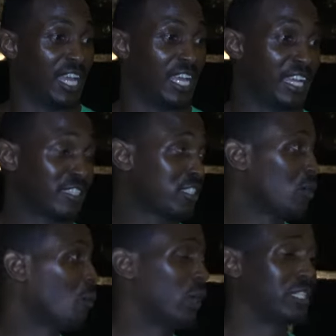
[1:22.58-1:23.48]
and so
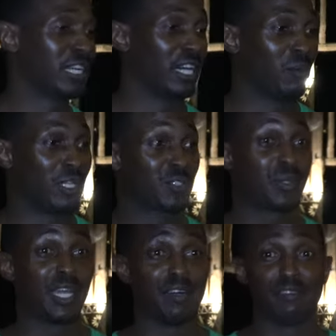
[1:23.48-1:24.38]
one, uh, once
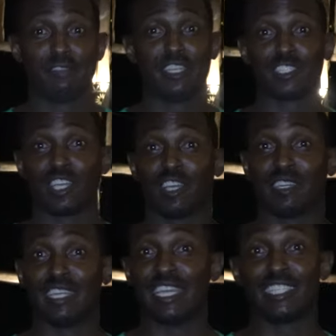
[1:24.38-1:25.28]
we uh, finish our
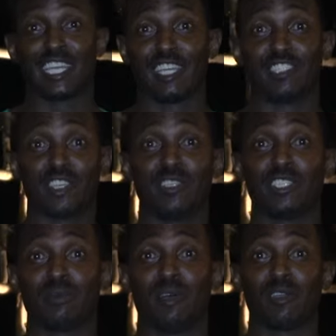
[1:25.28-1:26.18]
entire journey
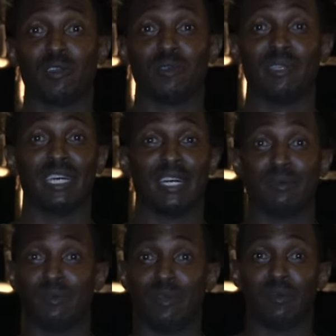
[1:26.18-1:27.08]
tomorrow,
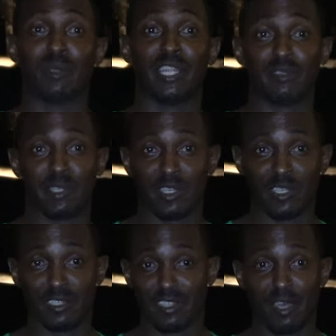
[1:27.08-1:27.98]
um, we're literally going
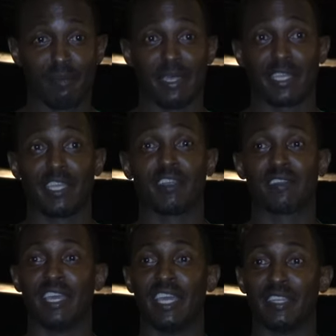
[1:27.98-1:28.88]
to come back here
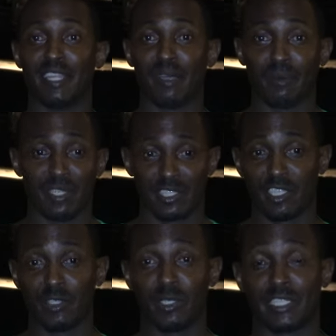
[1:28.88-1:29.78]
and uh, we're just going
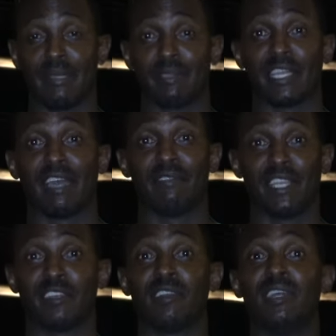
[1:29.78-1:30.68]
to do the same thing, have
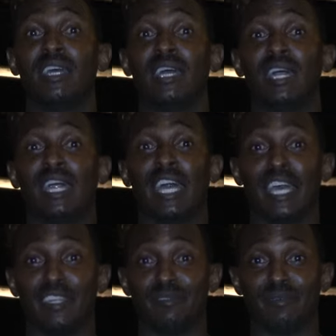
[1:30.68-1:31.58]
dinner.
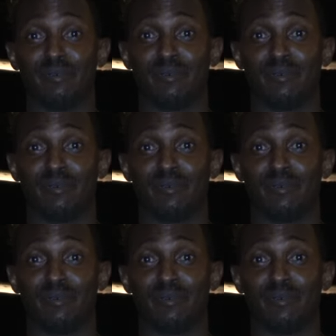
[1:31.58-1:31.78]
And